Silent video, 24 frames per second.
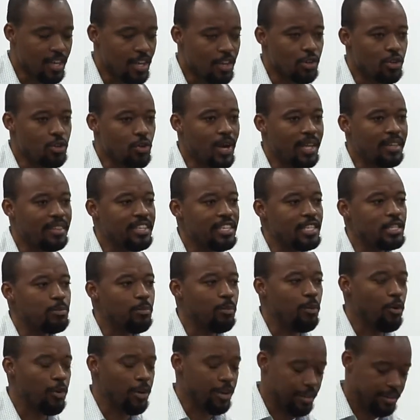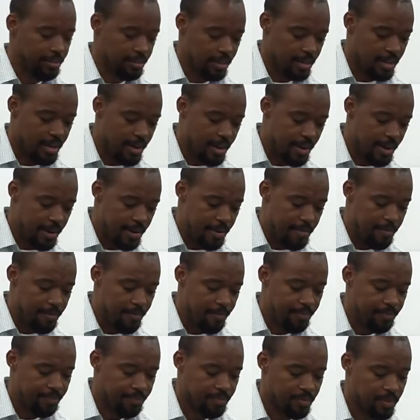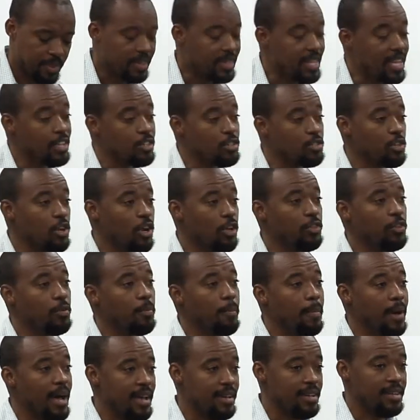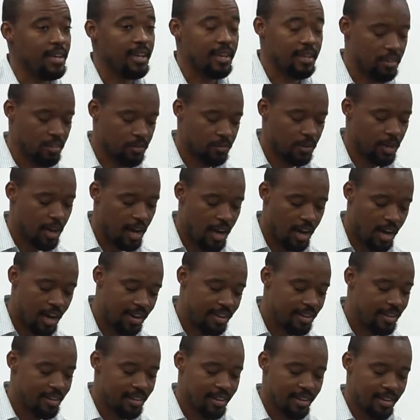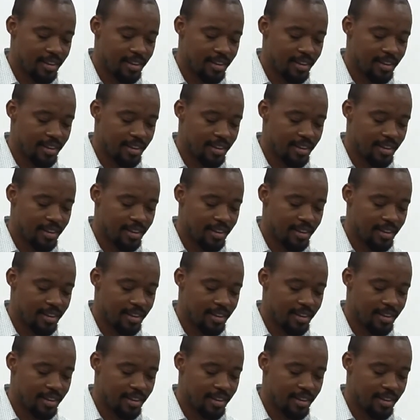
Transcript: You know, at this point, um, they saw the mighty hand of God.